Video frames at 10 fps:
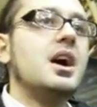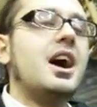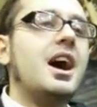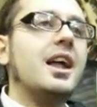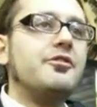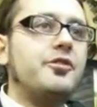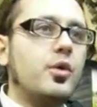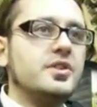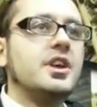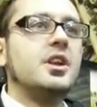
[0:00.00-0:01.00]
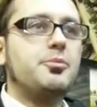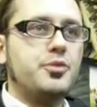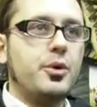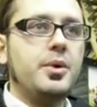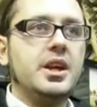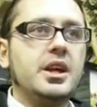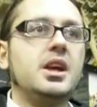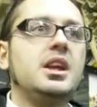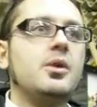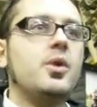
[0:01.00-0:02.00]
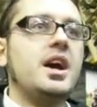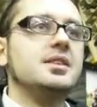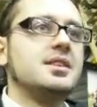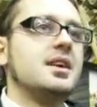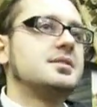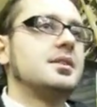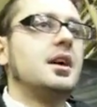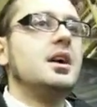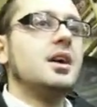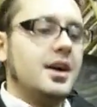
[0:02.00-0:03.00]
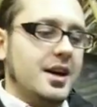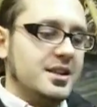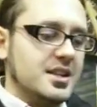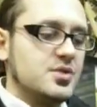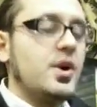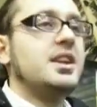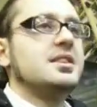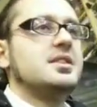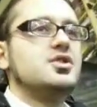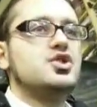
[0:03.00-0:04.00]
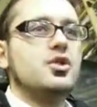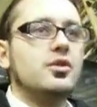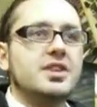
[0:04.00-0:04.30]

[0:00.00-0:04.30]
are folded properly in a way that the suede doesn't show